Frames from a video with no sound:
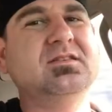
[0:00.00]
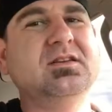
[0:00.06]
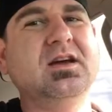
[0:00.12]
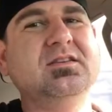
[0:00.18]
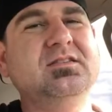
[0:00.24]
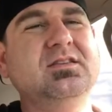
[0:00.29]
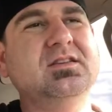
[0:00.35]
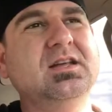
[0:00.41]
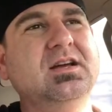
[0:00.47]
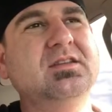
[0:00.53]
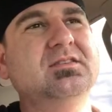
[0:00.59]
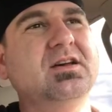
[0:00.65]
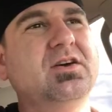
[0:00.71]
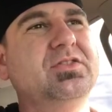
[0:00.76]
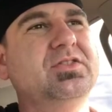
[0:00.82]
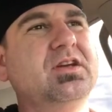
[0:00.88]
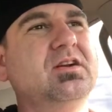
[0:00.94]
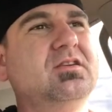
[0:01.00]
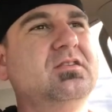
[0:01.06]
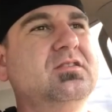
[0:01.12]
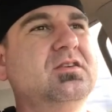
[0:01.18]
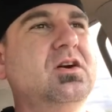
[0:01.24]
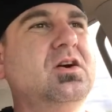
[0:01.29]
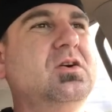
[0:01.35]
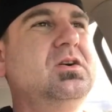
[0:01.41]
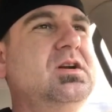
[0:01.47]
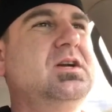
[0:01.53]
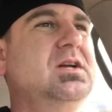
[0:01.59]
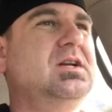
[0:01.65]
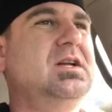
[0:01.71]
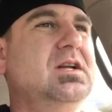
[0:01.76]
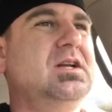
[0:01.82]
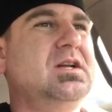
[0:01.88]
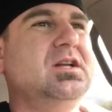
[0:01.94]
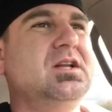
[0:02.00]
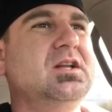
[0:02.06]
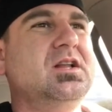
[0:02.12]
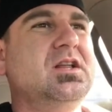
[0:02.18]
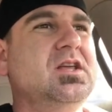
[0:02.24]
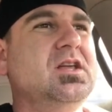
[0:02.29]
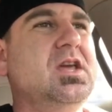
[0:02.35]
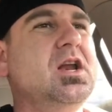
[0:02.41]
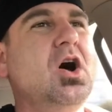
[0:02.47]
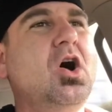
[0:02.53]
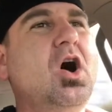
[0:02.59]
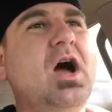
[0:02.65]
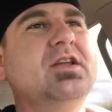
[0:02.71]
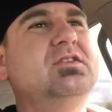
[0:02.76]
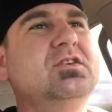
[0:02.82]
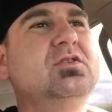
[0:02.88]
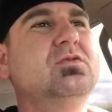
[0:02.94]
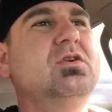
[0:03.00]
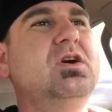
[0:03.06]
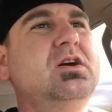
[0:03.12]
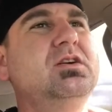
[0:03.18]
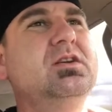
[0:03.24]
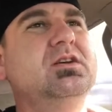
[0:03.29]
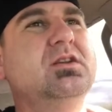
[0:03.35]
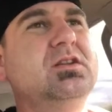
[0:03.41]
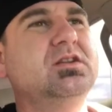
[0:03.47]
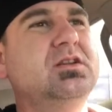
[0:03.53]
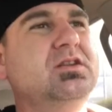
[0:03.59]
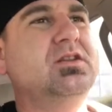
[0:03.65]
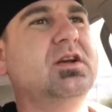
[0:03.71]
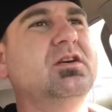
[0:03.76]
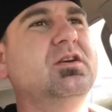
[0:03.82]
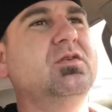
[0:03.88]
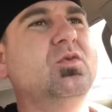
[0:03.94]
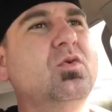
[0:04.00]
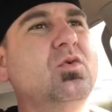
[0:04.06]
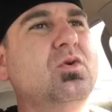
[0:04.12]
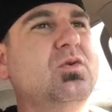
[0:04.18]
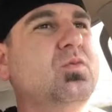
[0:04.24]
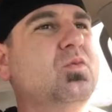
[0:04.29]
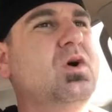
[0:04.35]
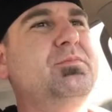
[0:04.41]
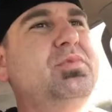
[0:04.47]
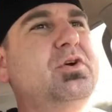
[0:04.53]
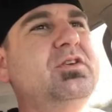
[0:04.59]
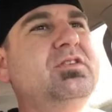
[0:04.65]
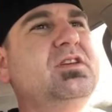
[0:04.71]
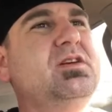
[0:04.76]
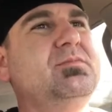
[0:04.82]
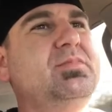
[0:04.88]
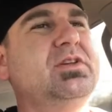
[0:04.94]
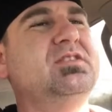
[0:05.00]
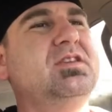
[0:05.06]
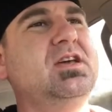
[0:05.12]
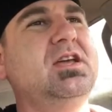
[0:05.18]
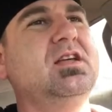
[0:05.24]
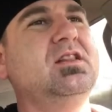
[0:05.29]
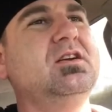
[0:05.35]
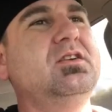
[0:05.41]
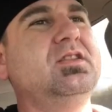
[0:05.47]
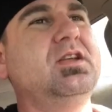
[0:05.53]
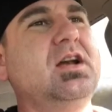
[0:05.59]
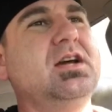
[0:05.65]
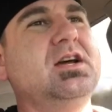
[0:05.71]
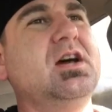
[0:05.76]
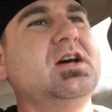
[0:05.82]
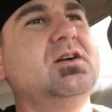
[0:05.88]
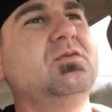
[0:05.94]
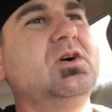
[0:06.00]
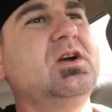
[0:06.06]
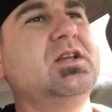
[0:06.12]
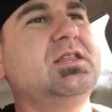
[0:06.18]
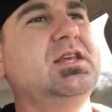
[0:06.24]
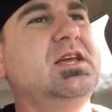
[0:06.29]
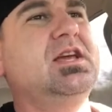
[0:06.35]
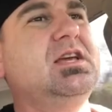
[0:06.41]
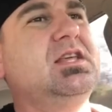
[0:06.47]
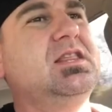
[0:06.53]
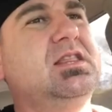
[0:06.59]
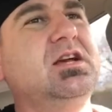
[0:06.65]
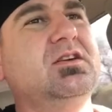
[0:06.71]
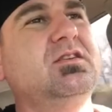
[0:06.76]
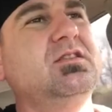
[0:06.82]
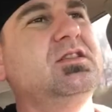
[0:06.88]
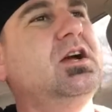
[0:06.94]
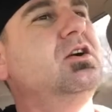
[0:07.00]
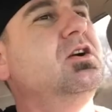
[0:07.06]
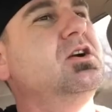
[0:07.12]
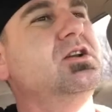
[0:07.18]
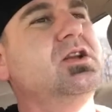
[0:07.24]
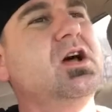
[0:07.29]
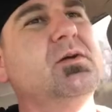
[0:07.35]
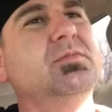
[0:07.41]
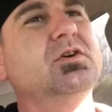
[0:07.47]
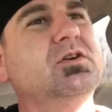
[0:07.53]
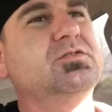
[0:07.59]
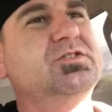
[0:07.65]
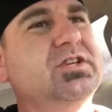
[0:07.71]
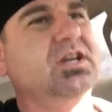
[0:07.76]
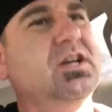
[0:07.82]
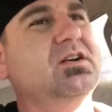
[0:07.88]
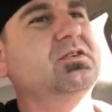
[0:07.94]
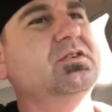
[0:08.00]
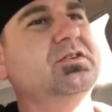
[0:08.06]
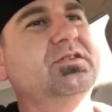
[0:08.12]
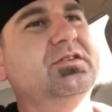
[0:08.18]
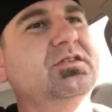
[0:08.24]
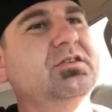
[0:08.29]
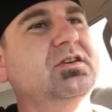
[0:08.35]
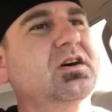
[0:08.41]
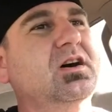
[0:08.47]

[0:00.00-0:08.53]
nice that that's out there. So you know, I do. One person in particular that I kind of want to thank. There are a number of channels,